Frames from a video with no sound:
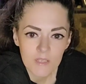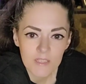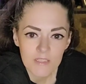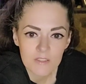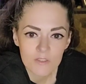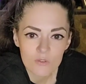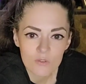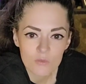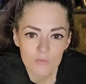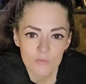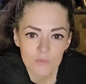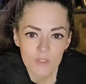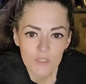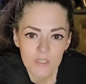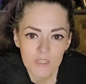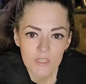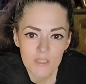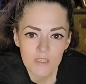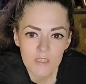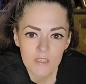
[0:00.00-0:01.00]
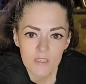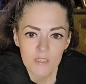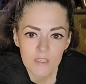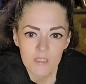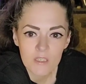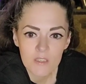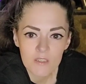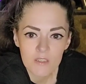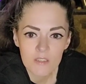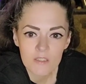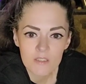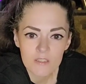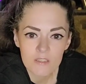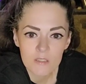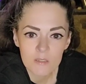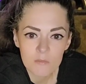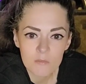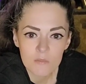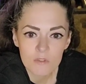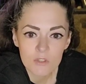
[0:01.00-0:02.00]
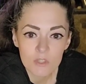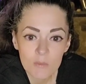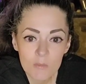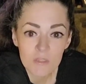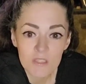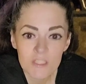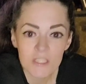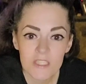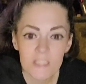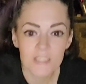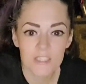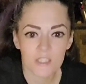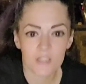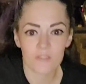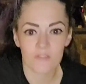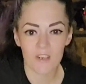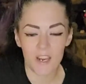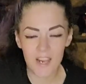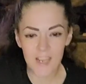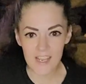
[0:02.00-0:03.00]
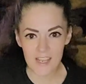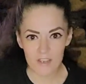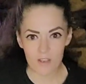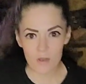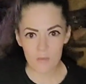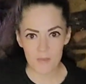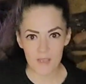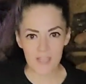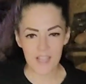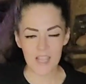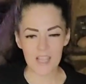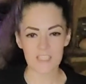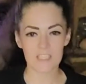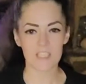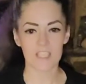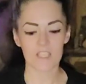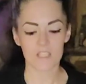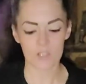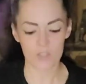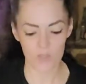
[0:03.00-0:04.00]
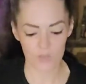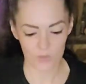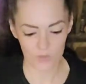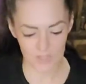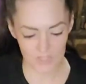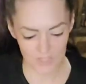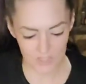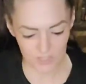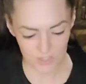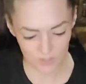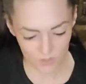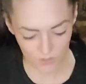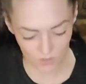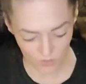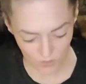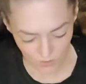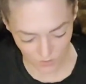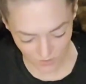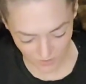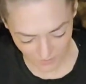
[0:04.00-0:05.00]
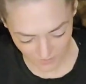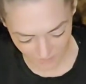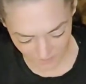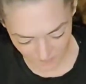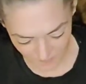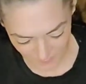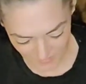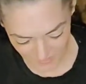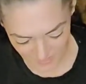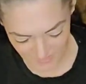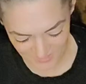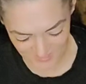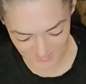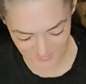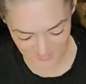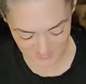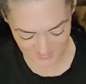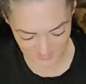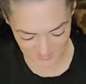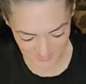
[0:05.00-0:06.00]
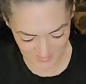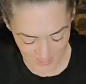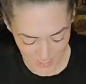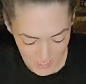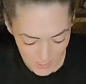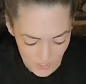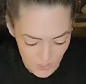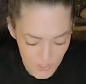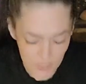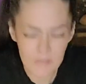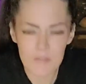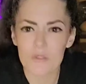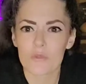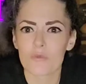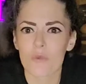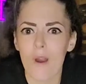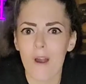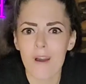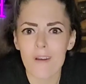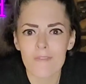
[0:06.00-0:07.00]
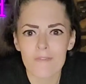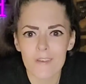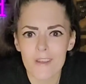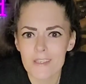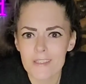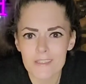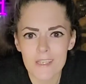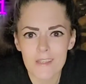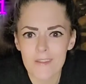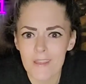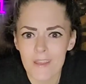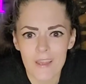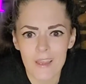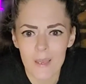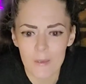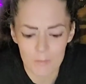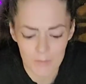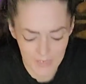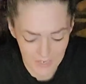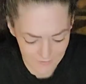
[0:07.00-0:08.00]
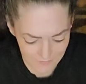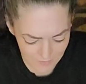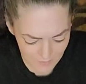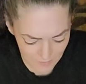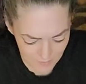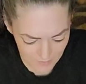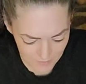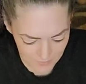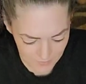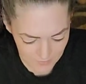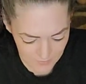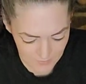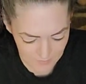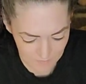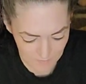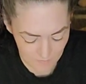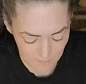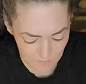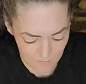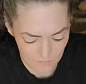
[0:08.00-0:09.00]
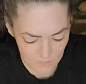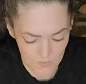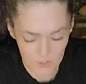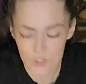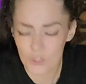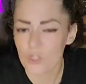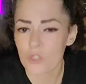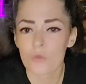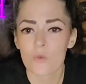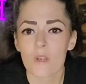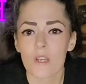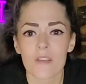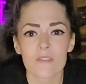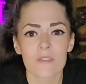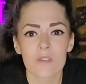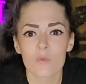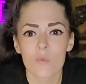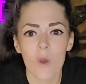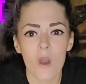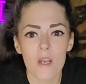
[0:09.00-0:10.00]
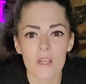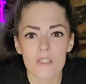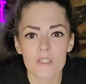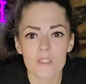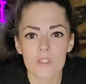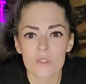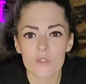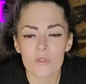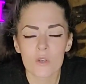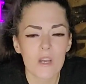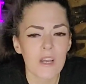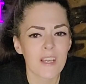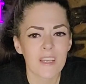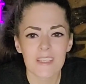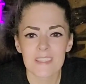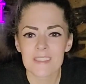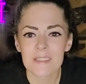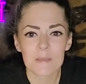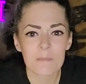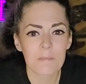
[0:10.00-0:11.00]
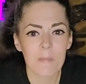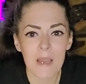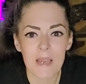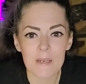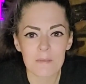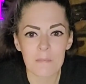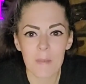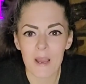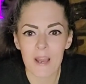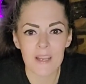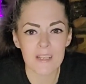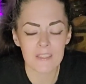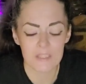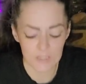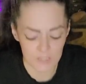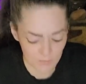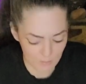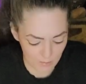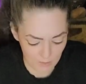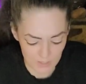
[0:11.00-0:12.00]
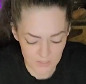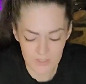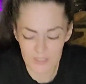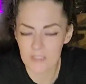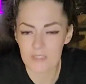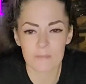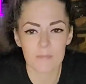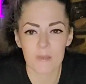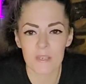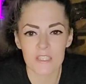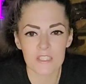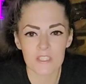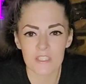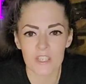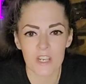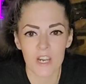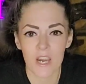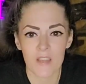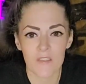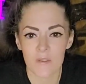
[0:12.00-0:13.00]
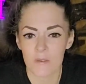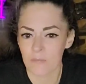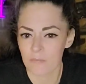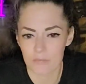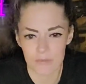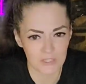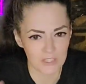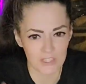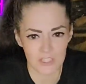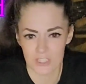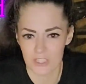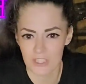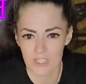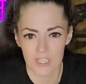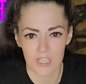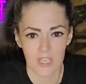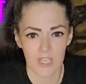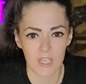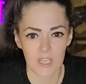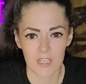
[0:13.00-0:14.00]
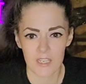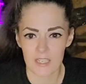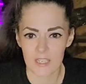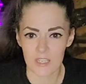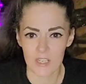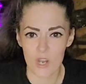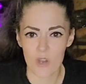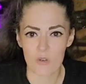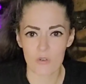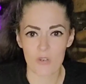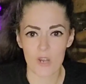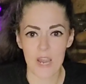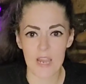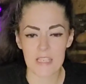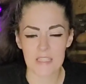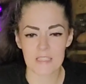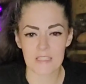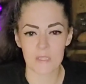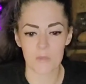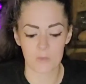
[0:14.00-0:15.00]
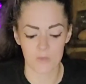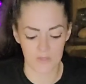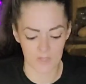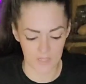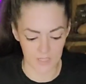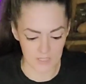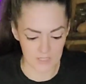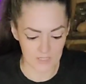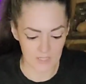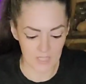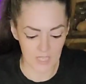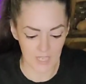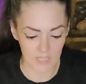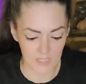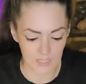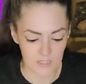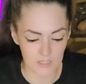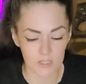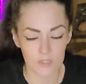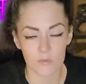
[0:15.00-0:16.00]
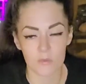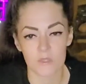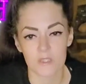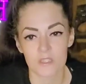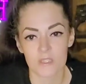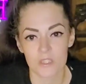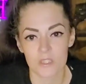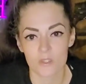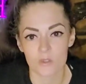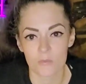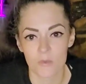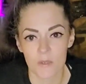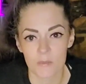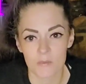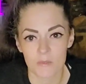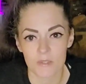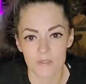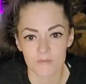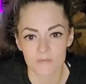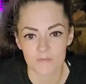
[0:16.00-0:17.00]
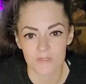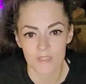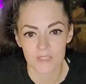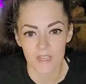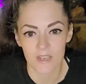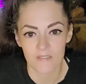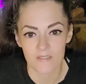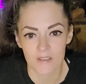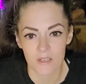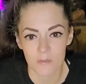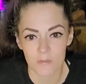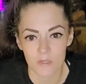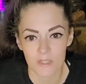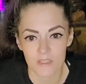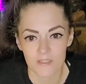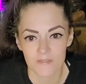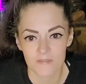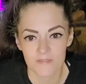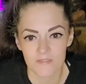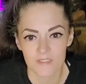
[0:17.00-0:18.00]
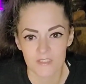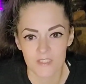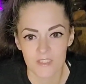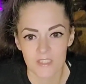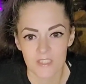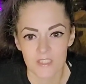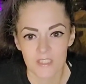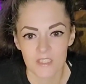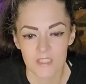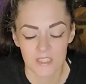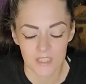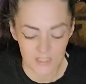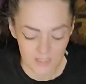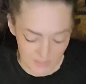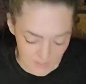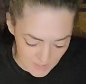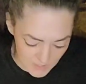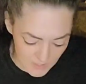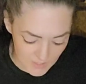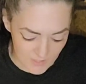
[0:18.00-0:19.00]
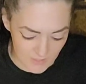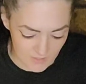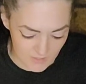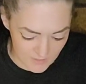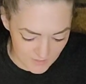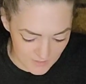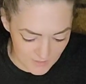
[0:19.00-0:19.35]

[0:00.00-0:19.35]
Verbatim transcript: Let's zoom right on it. This seems so much easier, right? Oh my gosh, I know. Isn't it so cool? you can even draw a face on that MNFer. Shoot, if you wanted to, get some Mod Podge and the person's picture on it. Psh, go crazy with it. It's a lot easier when it's tissue paper, not fabric. Isn't it?